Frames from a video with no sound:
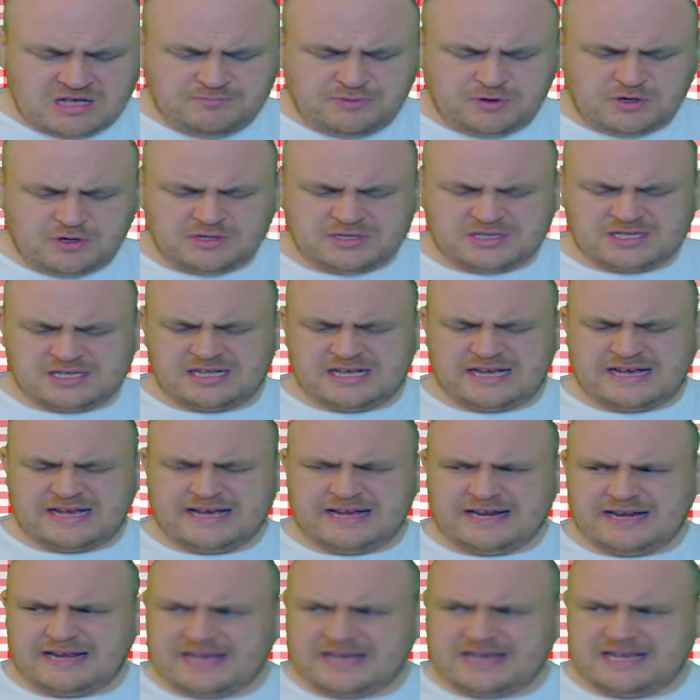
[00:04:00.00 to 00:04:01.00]
but
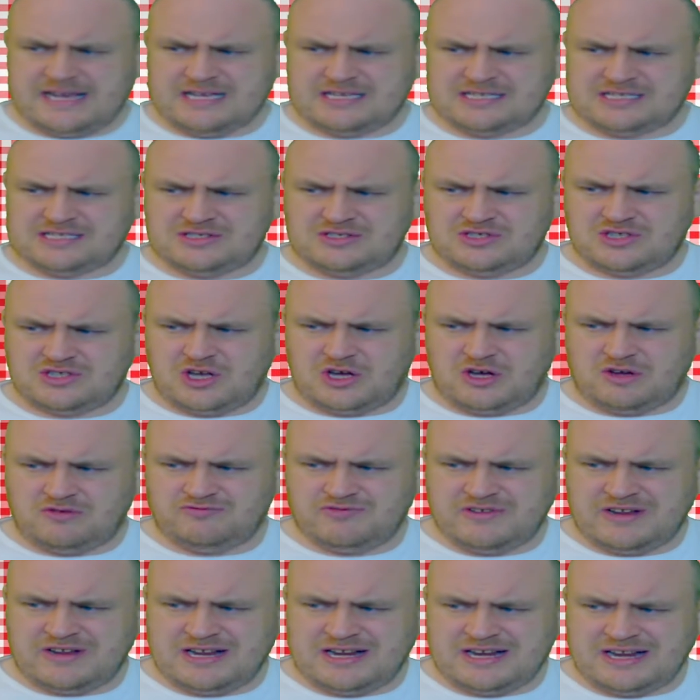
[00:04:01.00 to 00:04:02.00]
it is not
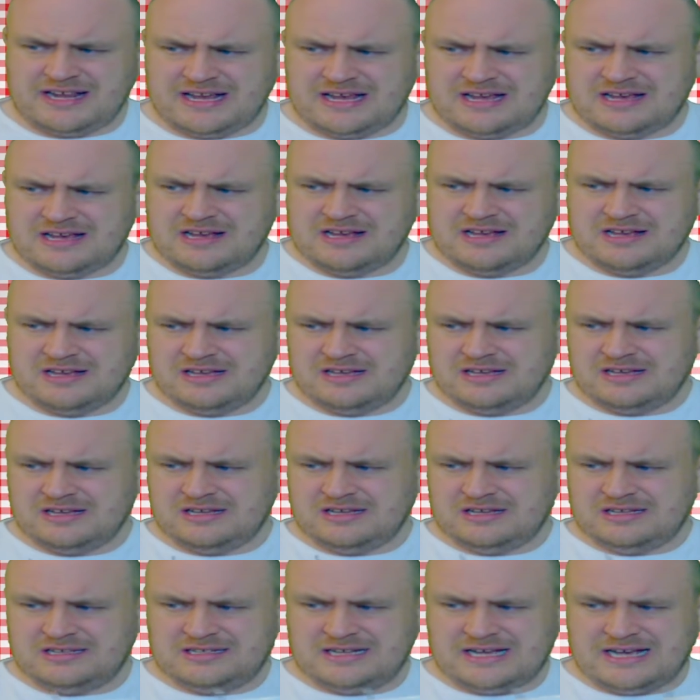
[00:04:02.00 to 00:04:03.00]
really
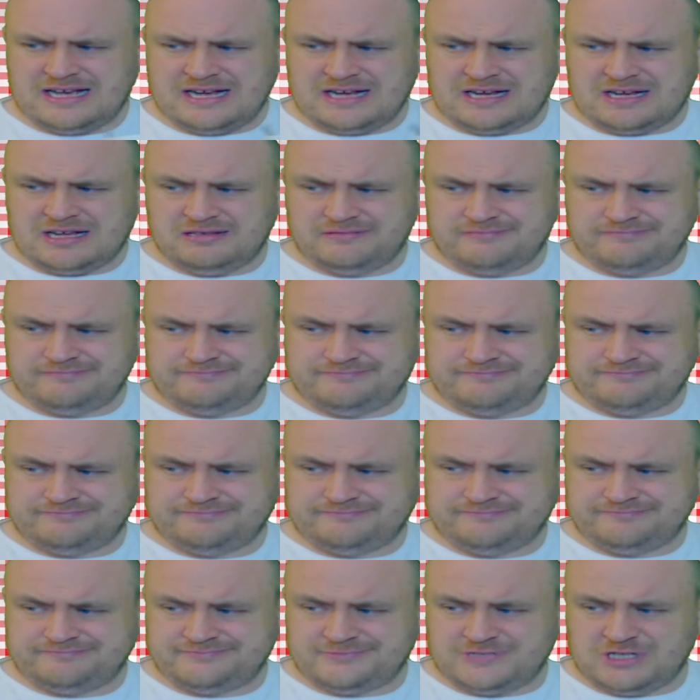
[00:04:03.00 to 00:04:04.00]
like,
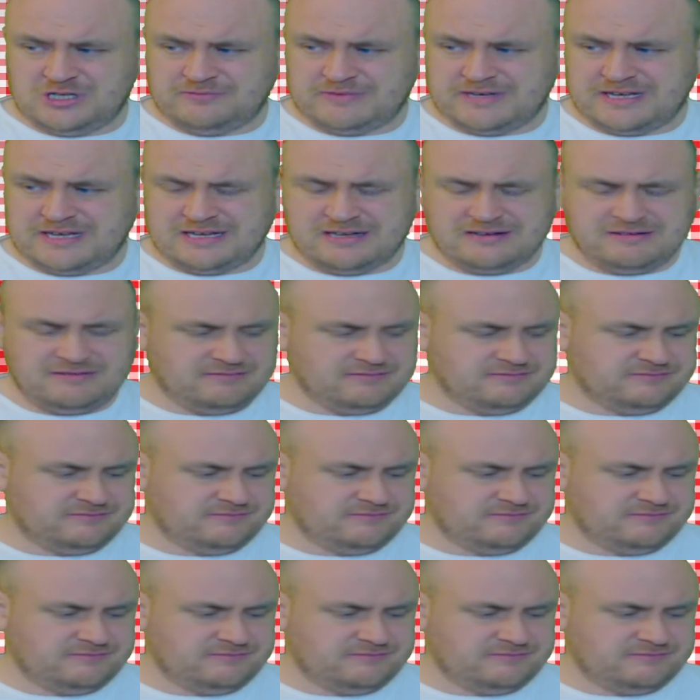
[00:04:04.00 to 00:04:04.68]
you know what I mean,